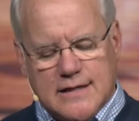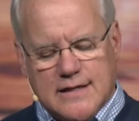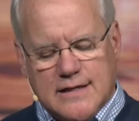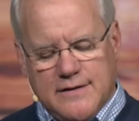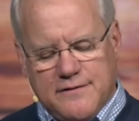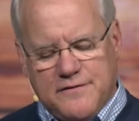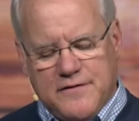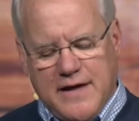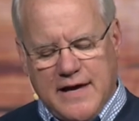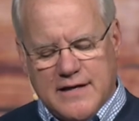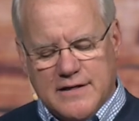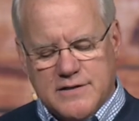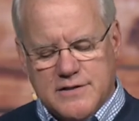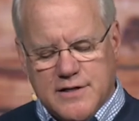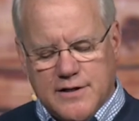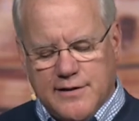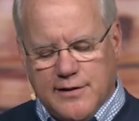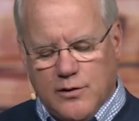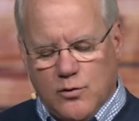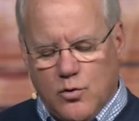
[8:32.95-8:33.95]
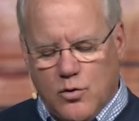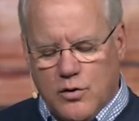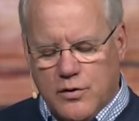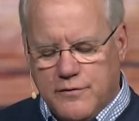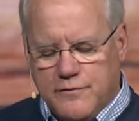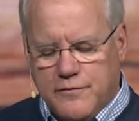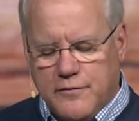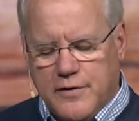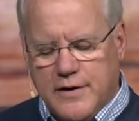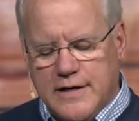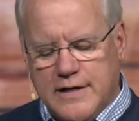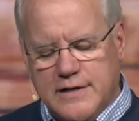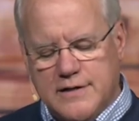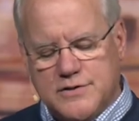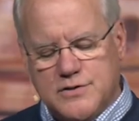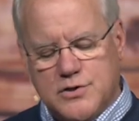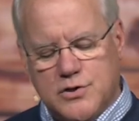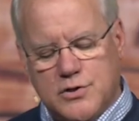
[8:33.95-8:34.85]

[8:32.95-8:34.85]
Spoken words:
Give thanks to the Lord, for he is